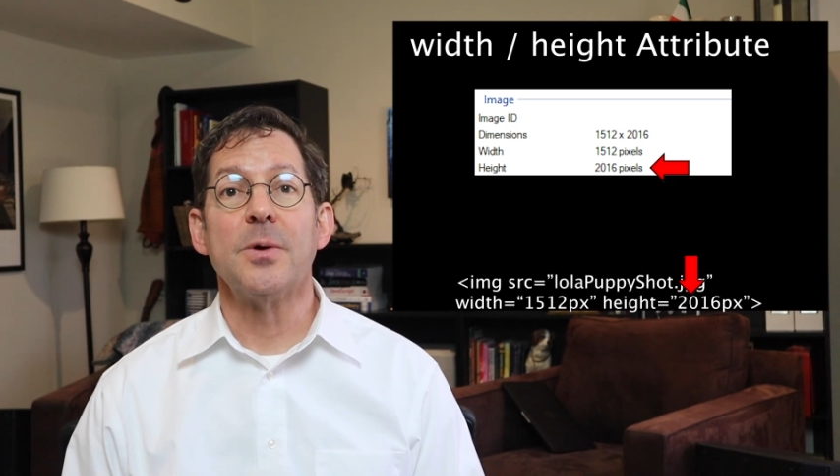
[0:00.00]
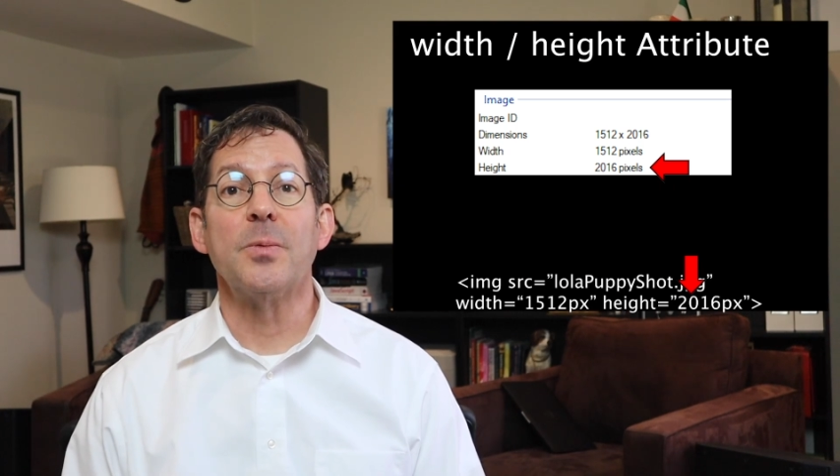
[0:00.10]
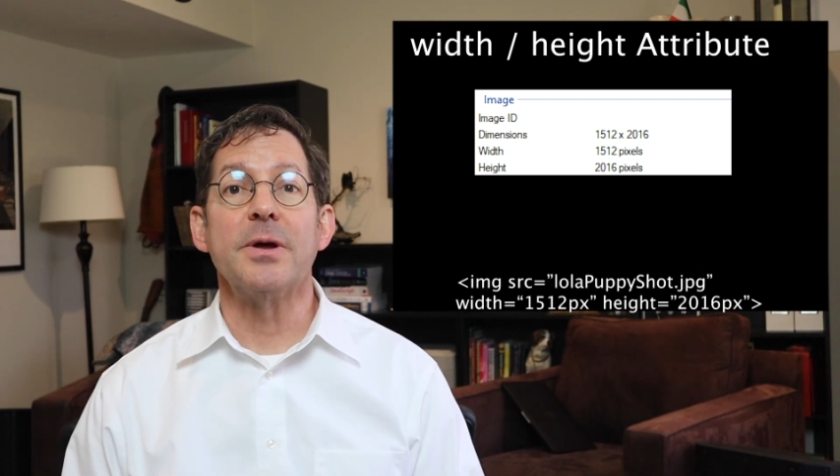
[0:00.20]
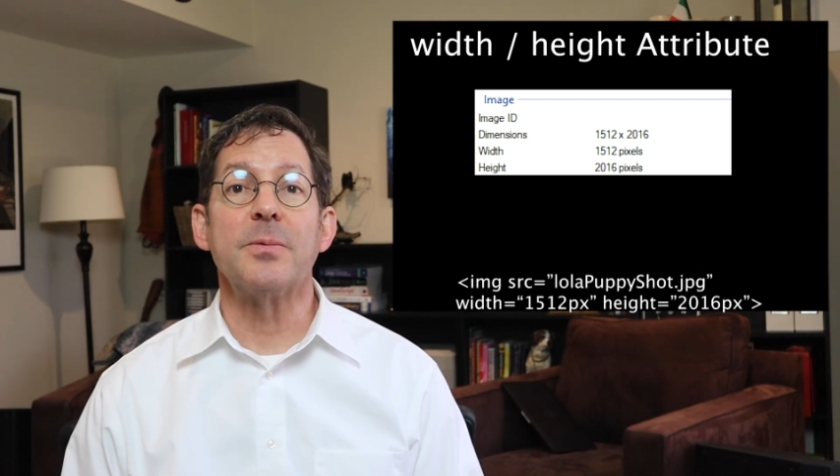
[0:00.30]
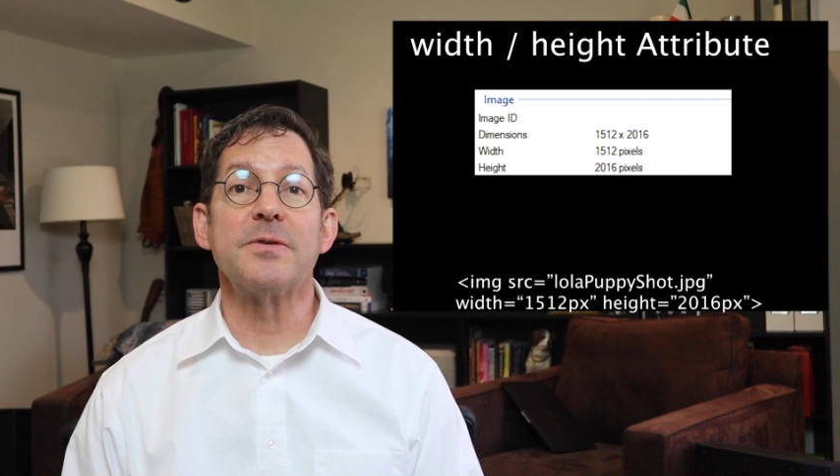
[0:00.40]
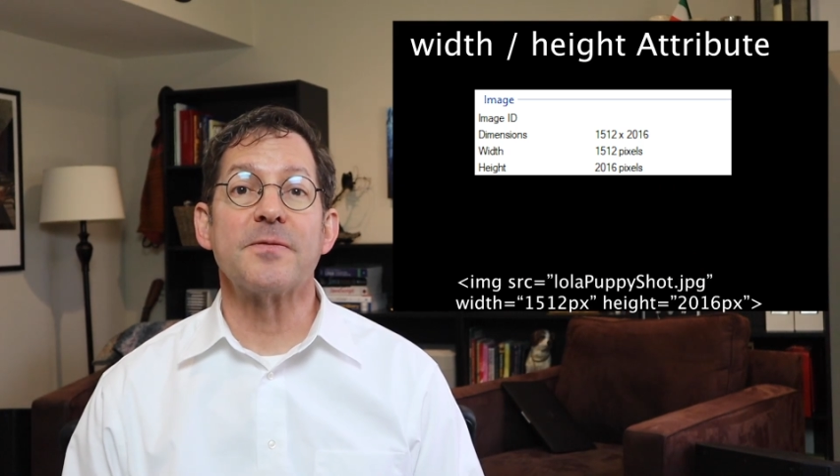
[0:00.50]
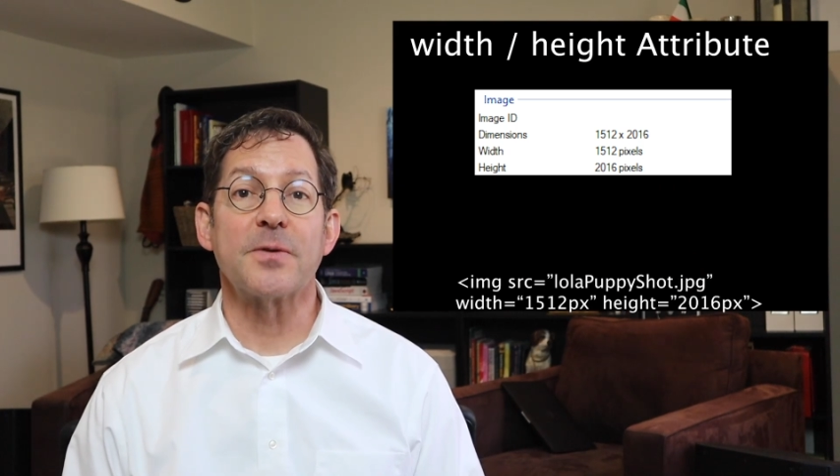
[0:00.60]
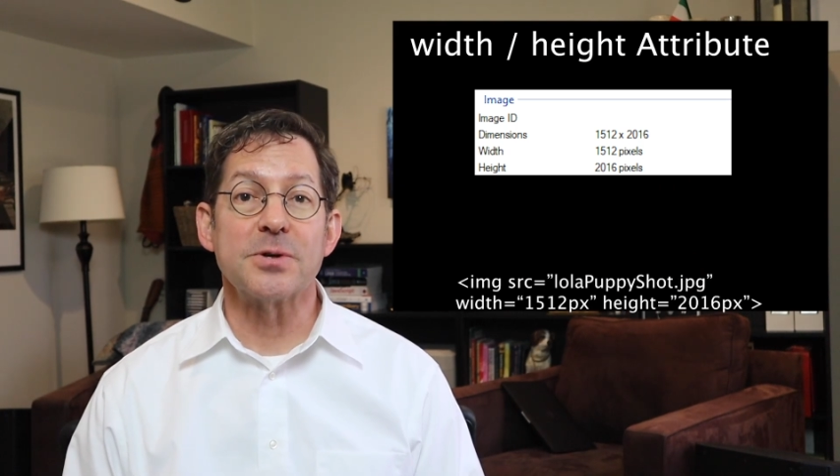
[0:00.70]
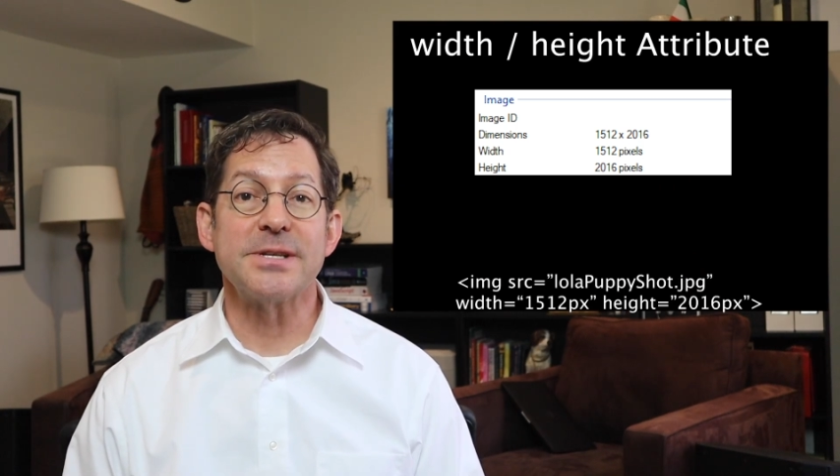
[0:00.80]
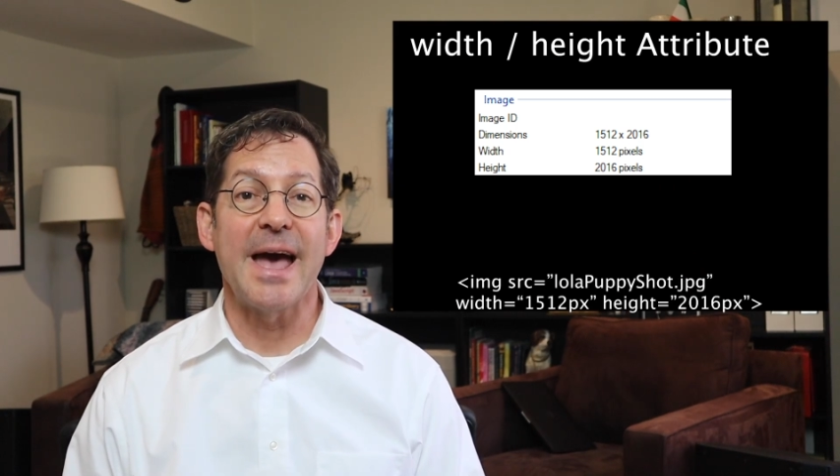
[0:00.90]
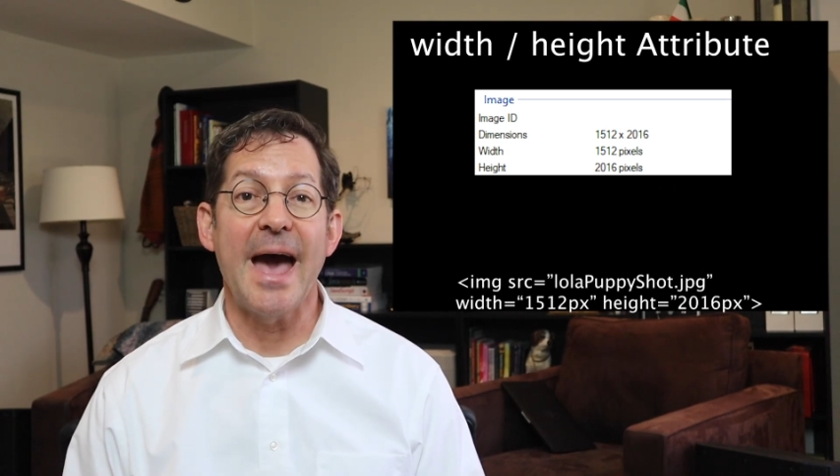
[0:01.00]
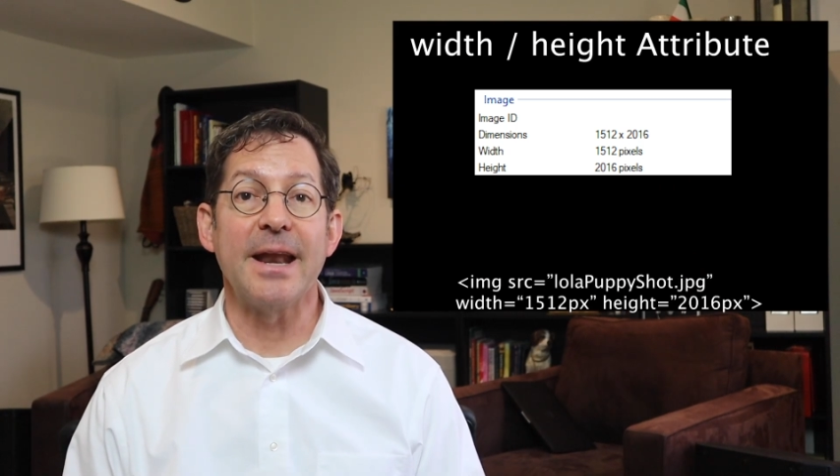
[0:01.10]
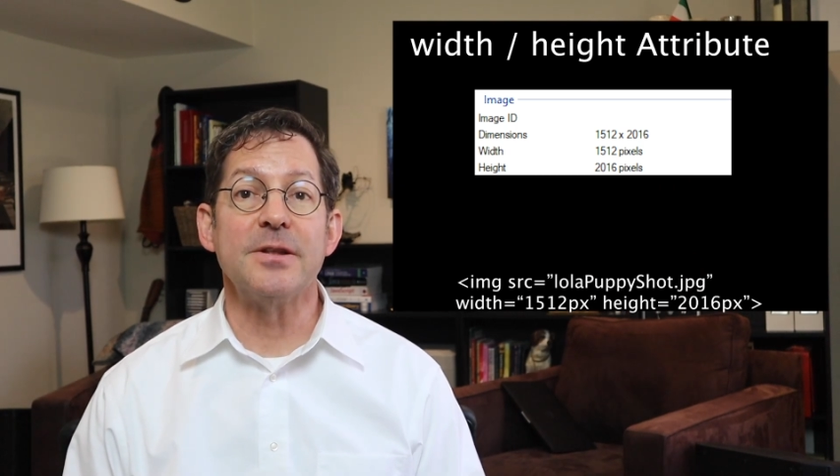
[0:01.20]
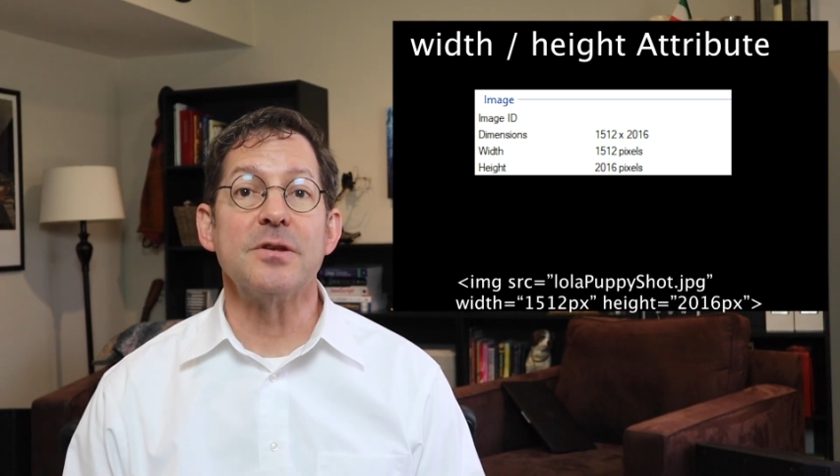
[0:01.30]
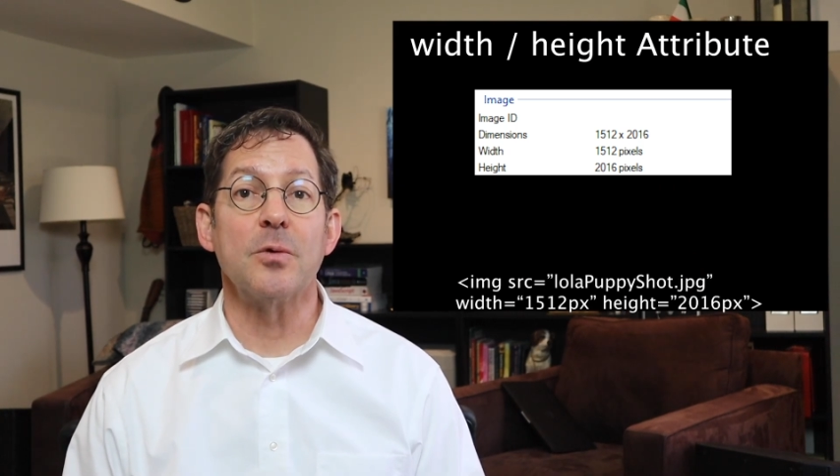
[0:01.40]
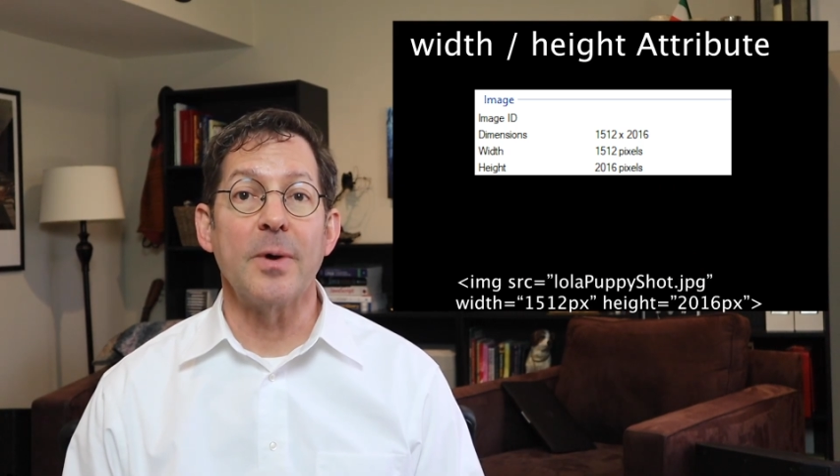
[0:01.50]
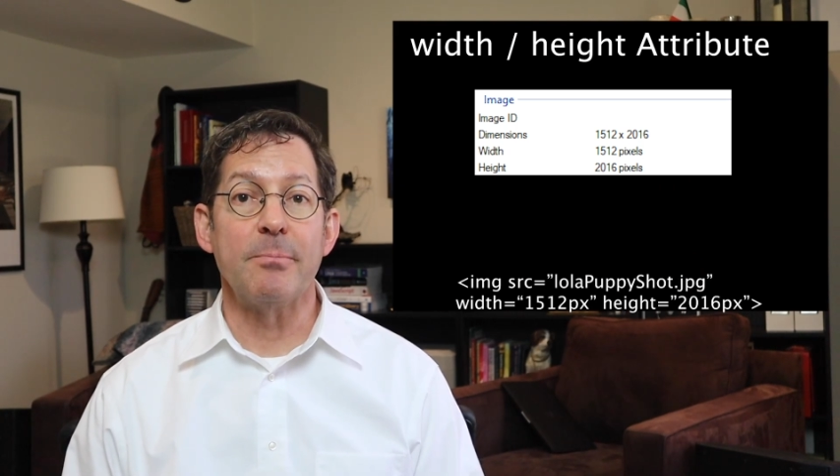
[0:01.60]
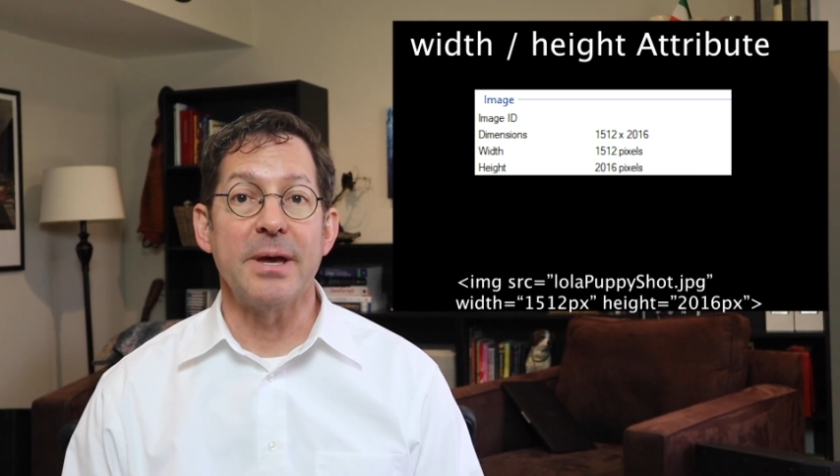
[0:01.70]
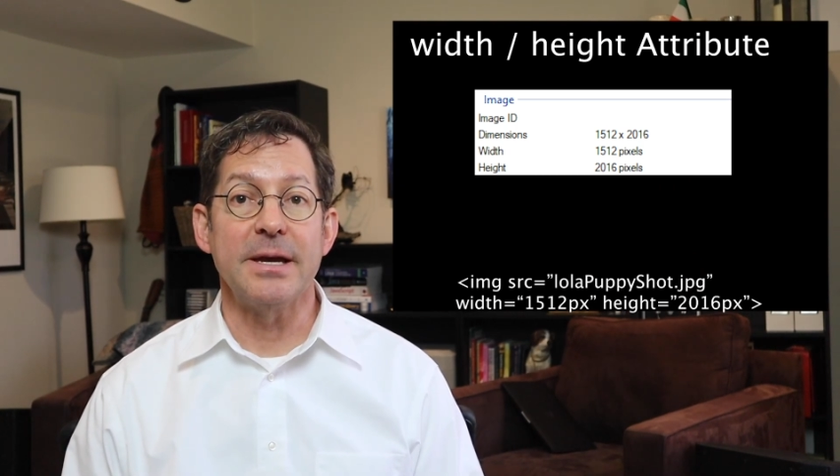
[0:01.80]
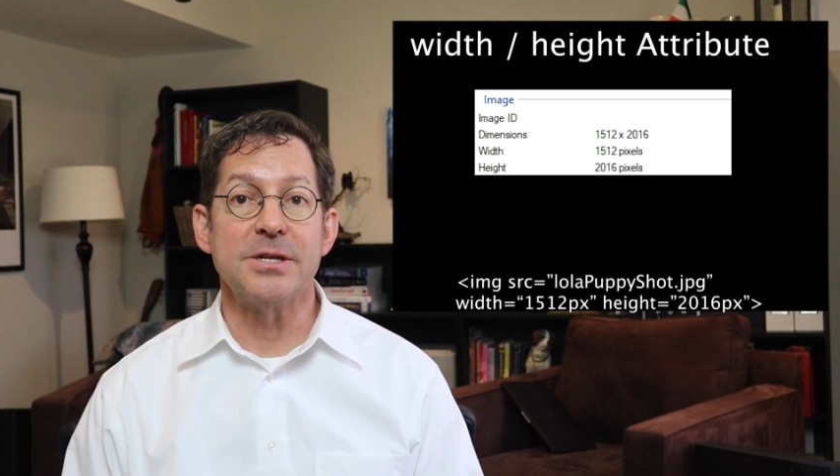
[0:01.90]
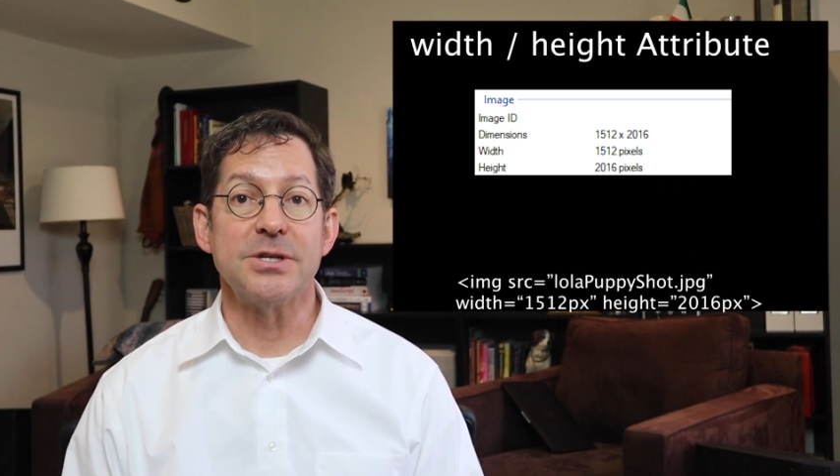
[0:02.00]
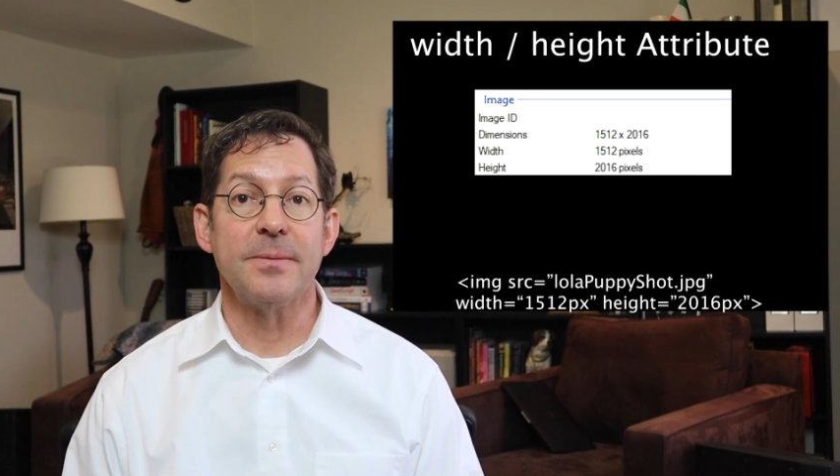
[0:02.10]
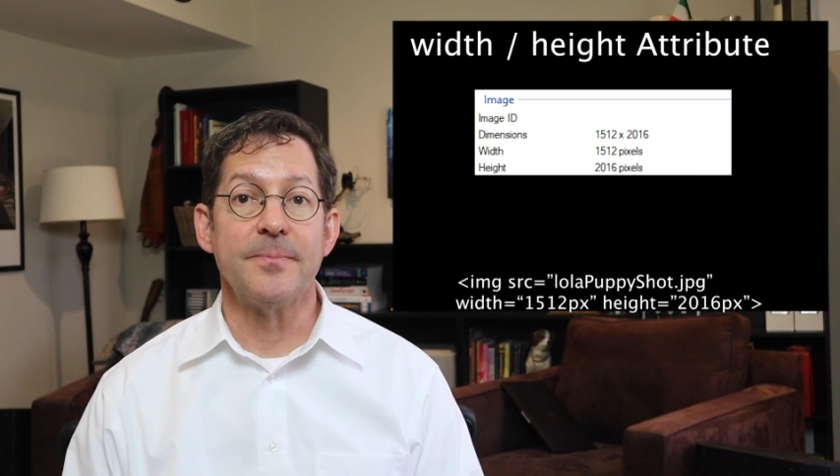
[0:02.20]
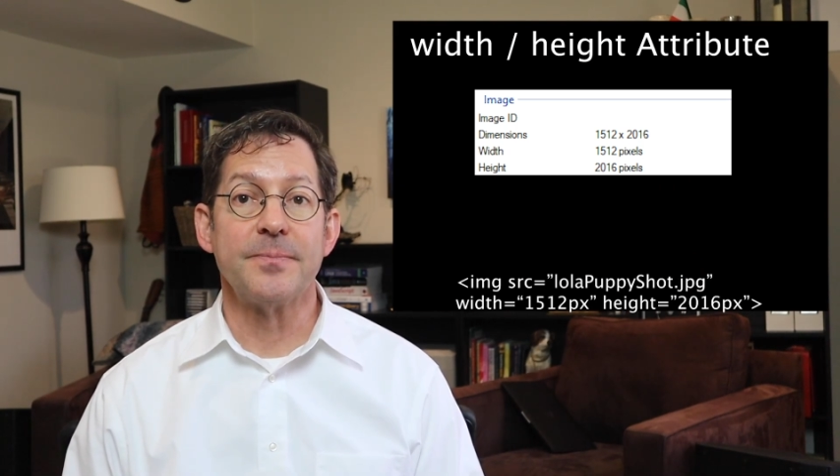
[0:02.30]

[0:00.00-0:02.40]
when it was first added to the web page.